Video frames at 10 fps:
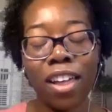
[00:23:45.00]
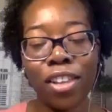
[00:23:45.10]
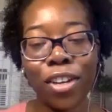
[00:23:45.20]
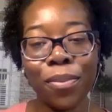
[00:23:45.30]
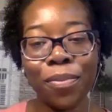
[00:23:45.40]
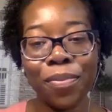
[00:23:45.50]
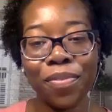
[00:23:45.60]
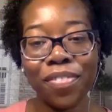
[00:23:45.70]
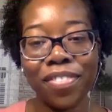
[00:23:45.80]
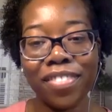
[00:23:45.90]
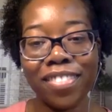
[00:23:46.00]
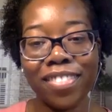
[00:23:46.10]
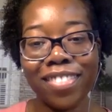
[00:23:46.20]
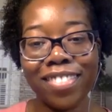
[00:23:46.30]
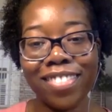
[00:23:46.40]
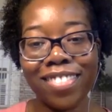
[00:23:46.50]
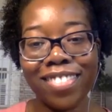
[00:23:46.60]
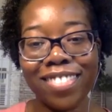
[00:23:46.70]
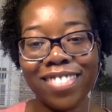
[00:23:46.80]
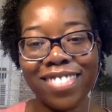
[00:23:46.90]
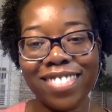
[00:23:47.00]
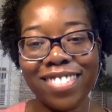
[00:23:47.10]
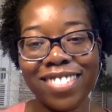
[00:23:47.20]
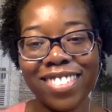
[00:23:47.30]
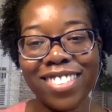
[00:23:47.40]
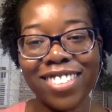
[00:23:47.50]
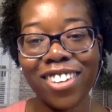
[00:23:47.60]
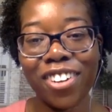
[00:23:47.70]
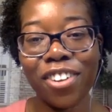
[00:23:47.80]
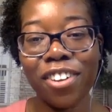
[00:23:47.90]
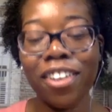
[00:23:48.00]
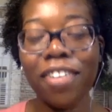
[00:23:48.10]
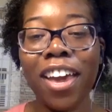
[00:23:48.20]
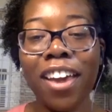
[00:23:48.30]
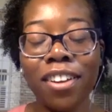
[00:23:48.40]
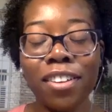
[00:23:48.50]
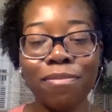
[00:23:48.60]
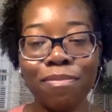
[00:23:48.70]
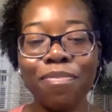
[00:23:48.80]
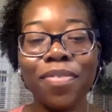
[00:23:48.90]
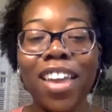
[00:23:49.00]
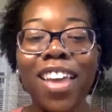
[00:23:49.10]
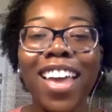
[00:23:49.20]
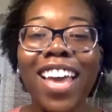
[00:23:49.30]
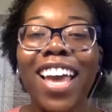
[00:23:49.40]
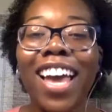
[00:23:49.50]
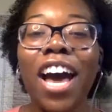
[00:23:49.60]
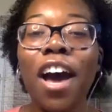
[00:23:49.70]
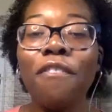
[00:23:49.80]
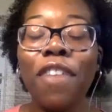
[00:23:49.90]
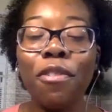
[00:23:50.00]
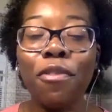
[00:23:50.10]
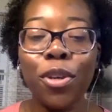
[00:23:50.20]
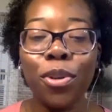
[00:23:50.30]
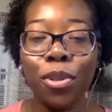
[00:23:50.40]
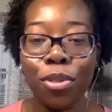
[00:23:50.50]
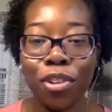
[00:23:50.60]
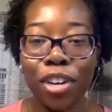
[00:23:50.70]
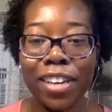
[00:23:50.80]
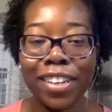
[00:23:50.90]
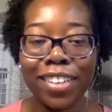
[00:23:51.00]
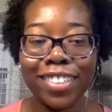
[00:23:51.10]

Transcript: Color? Mm-hmm. Charcoal. Charcoal. Okay. Mm-hmm. Uh, favorite food three.